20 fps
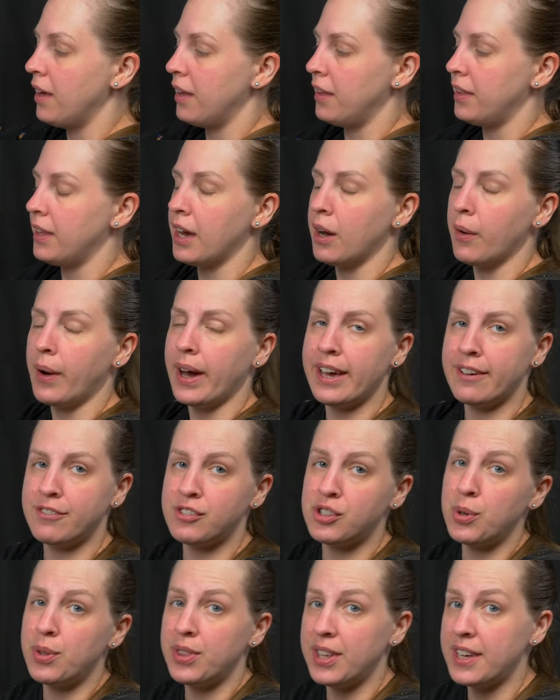Now I have
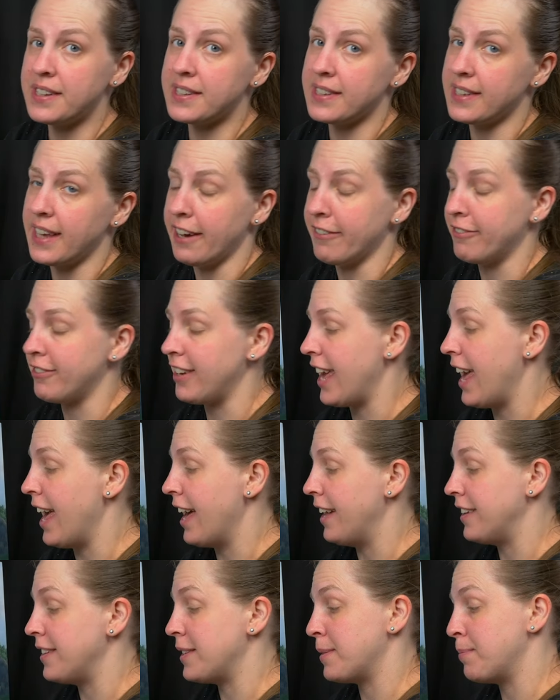two things left
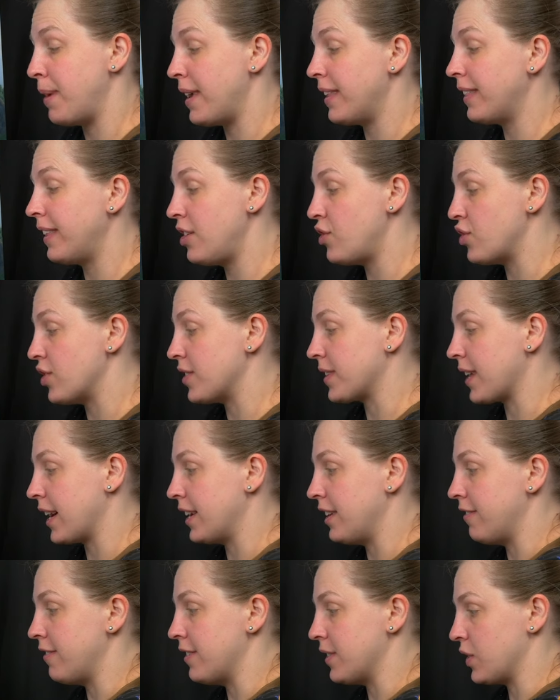and it's mainly just
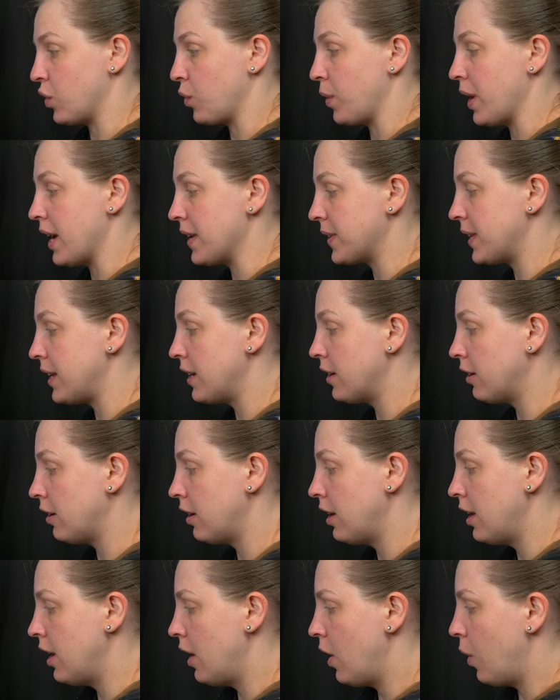kind of this grass here.